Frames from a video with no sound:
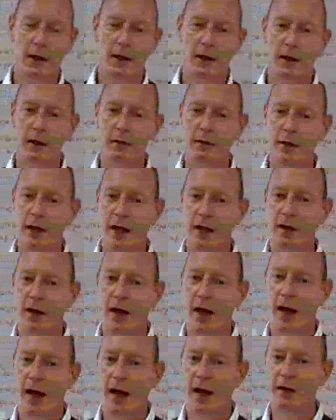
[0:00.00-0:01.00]
even
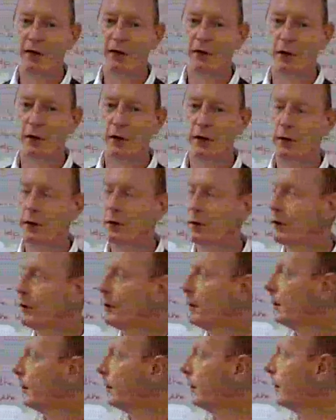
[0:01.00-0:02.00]

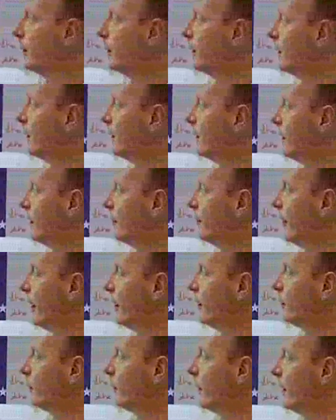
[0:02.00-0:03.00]
external
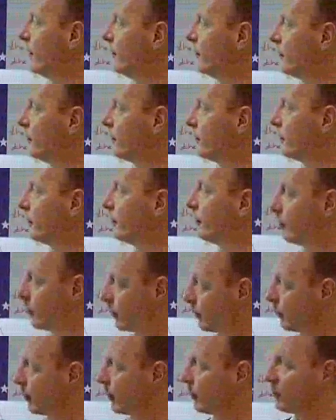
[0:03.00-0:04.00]
evaluators for the
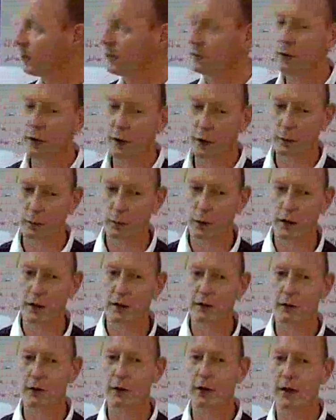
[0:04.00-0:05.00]
purpose of your own
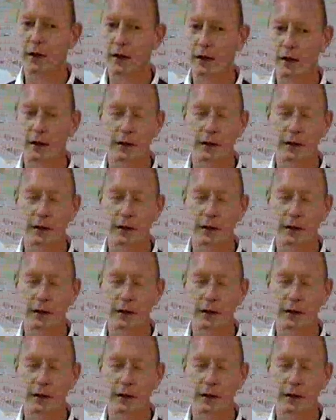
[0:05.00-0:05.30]
monitoring,